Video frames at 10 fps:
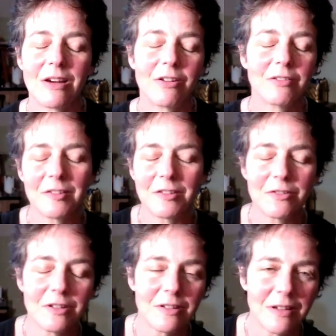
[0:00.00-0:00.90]

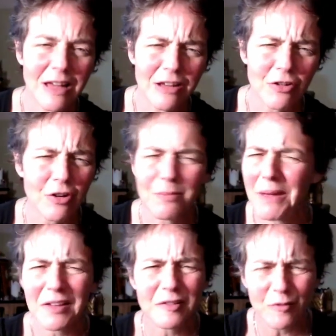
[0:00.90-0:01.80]
student and her
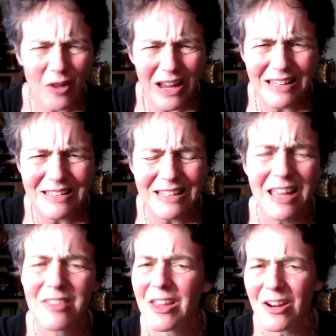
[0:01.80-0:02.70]
best friend
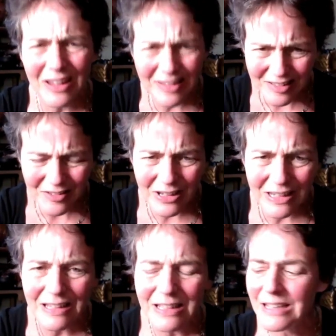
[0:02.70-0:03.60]
and their
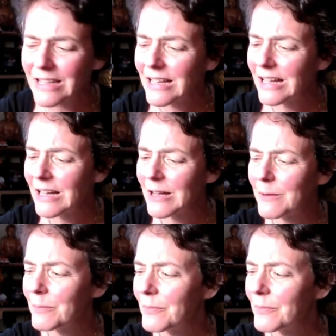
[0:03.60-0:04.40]
history, and